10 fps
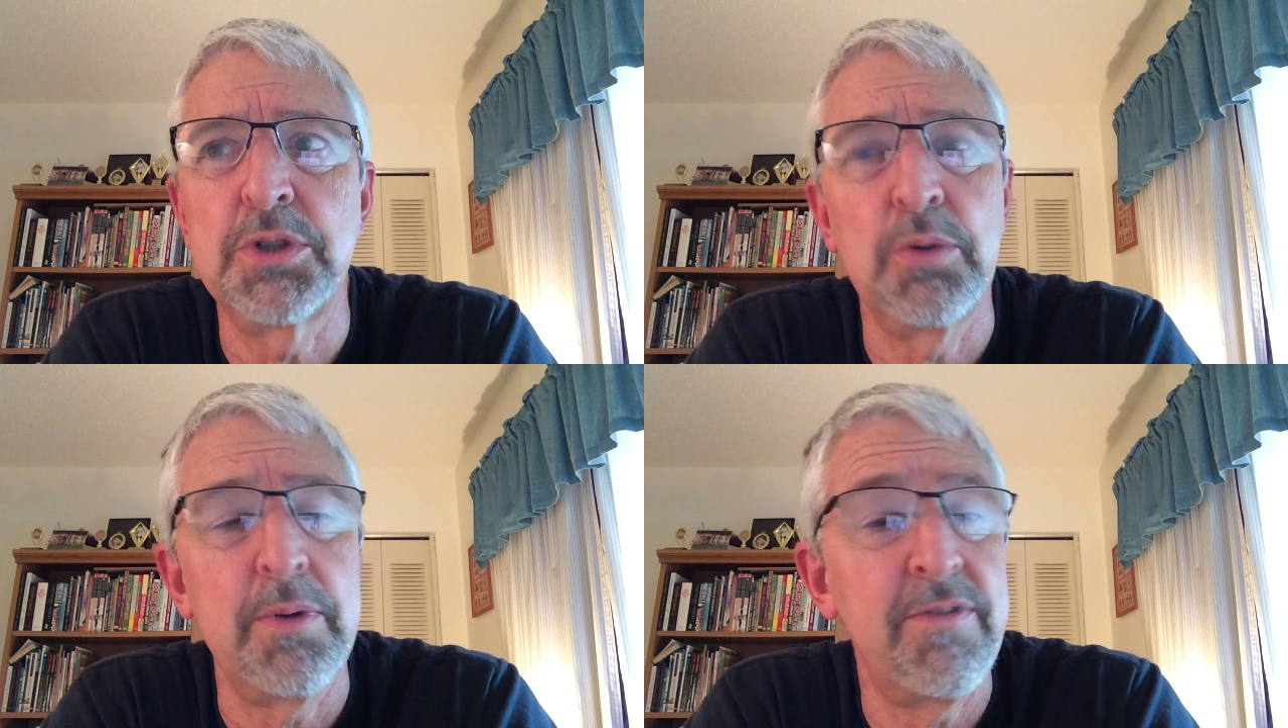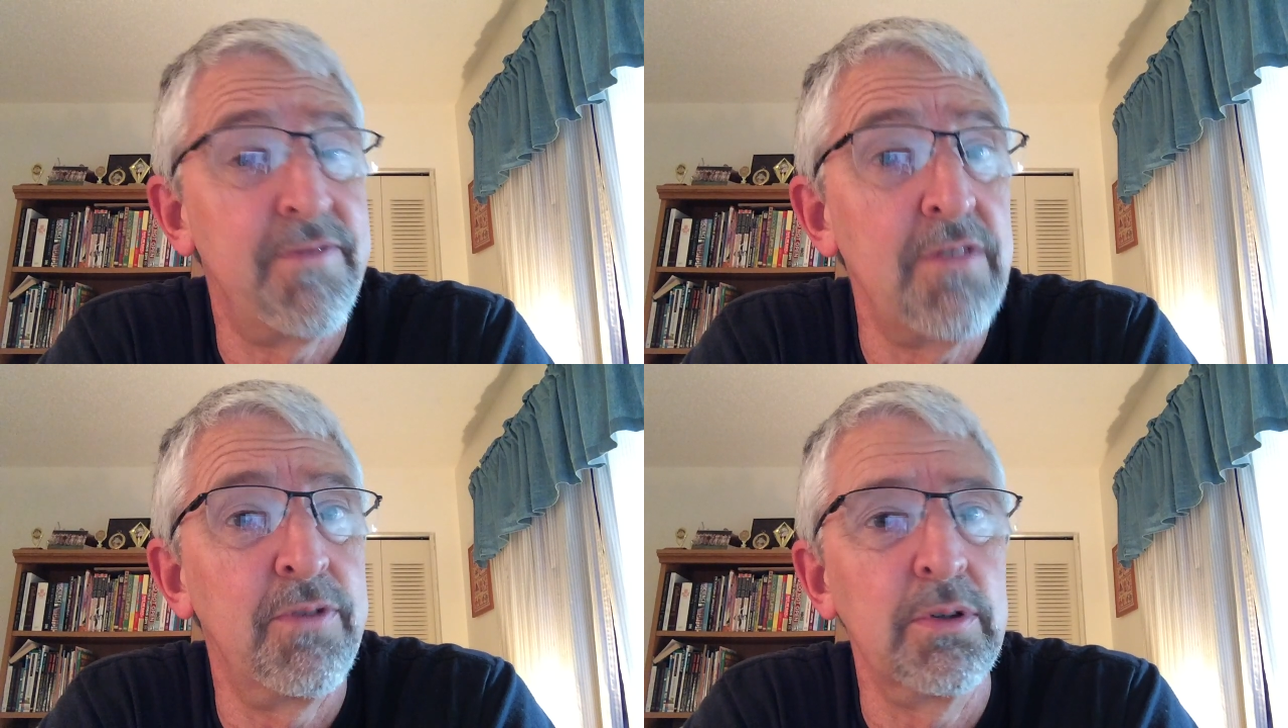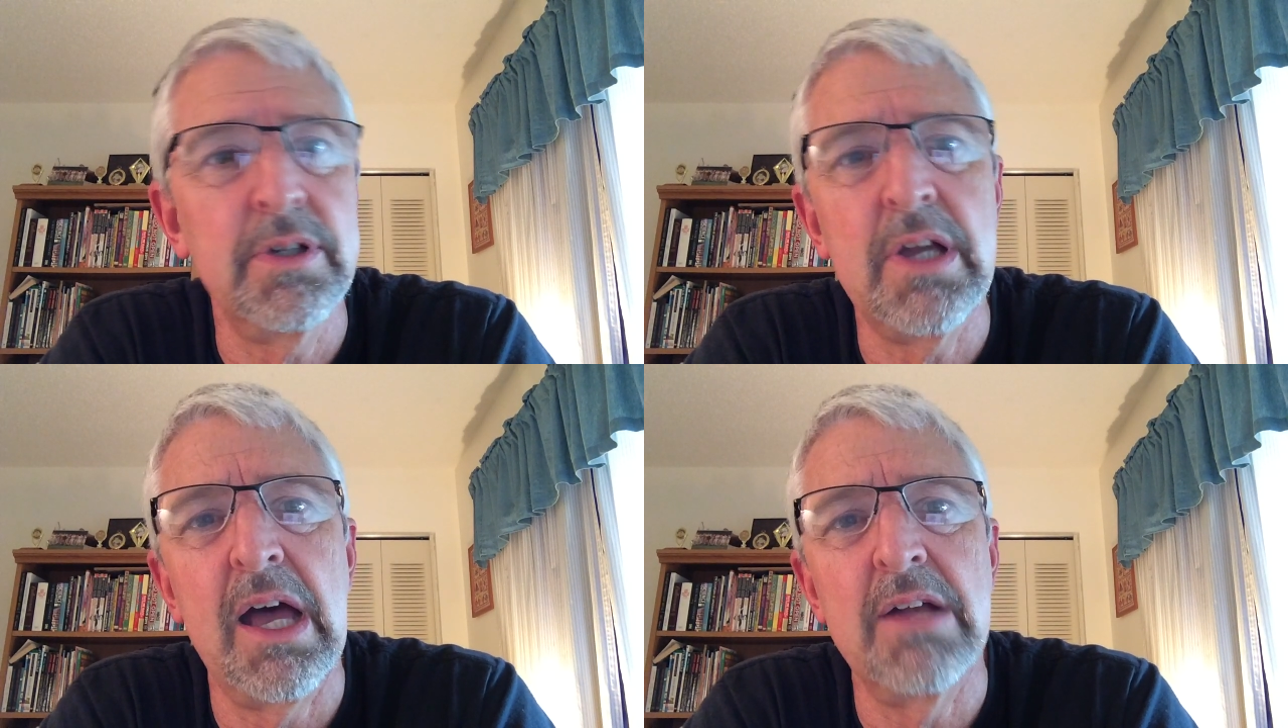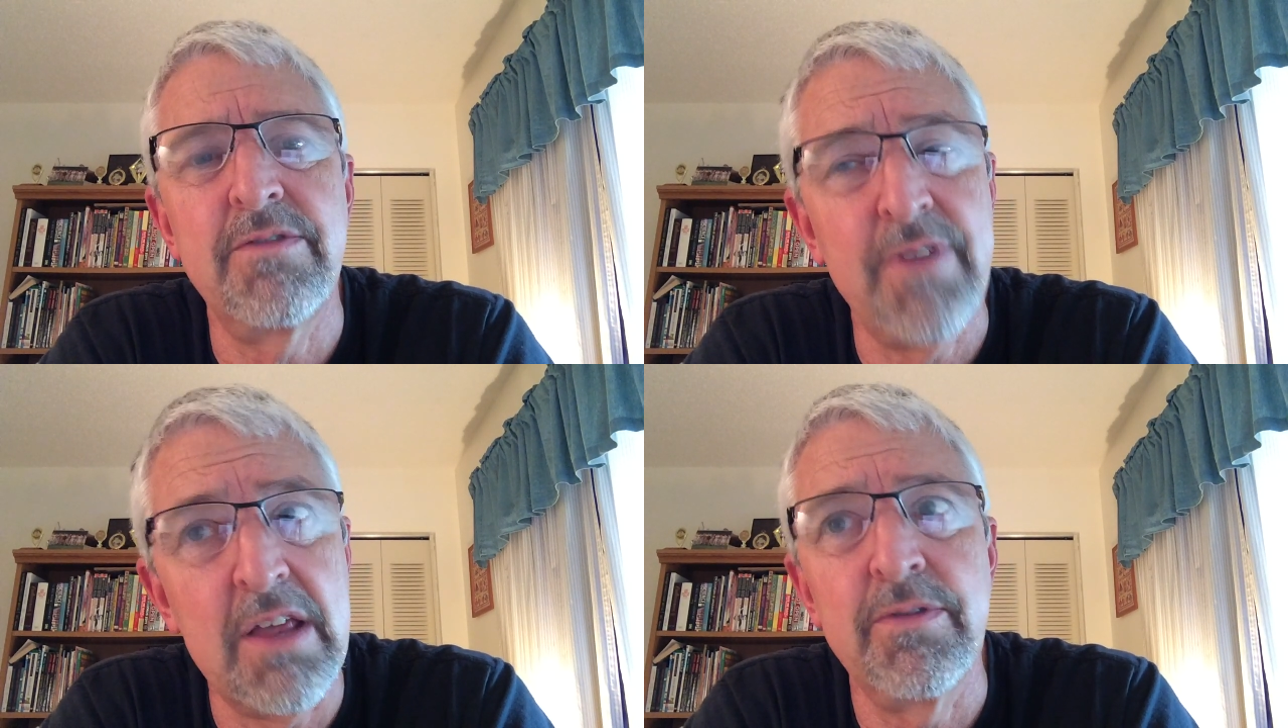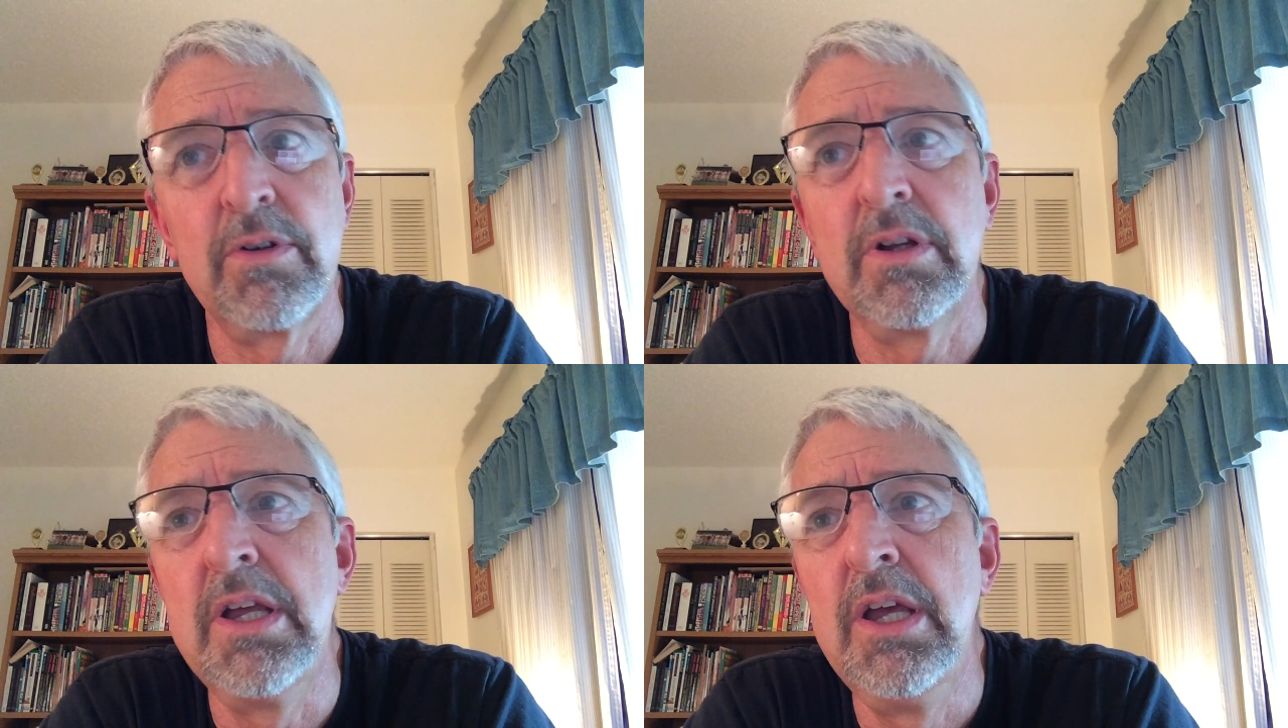which will be faithful to God,
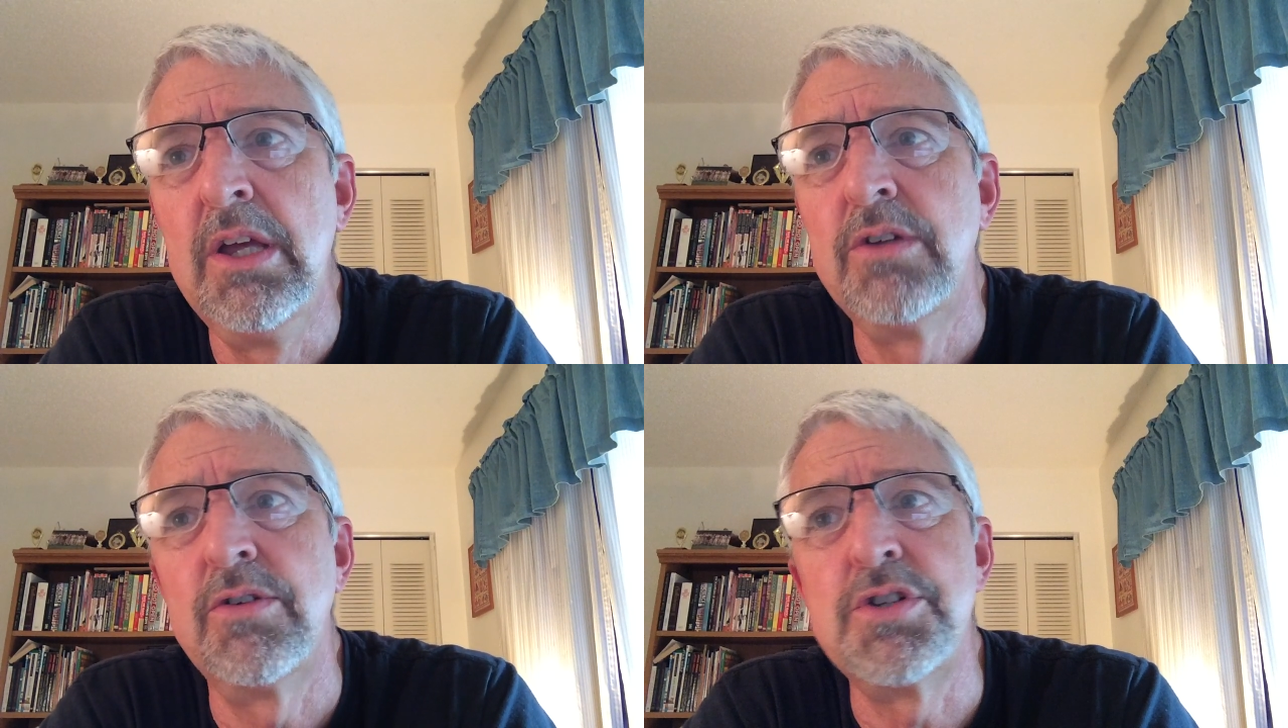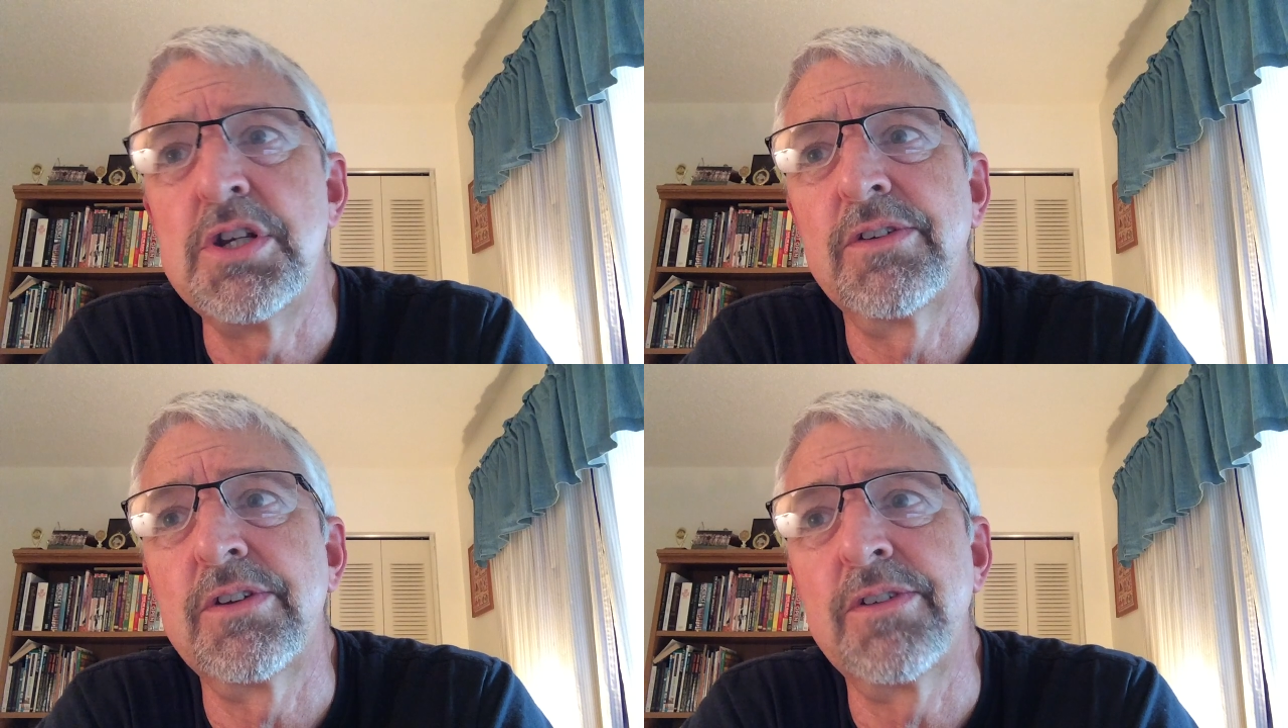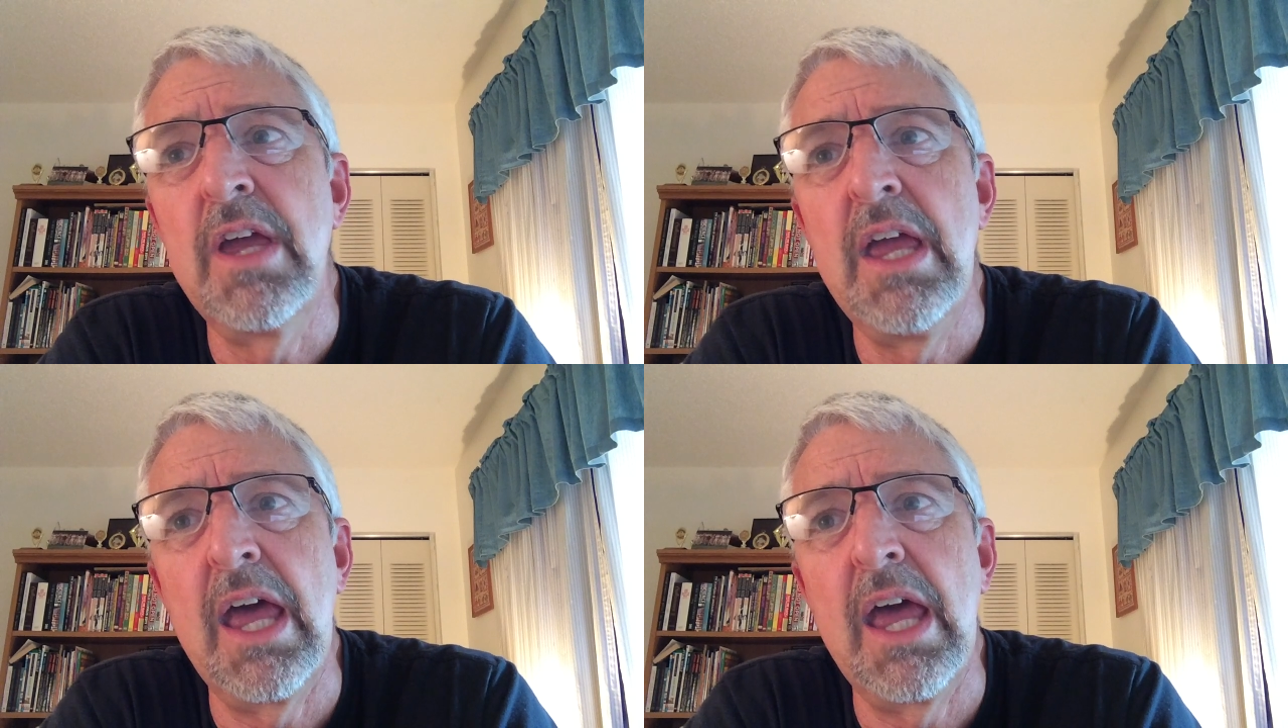faithful to Jesus,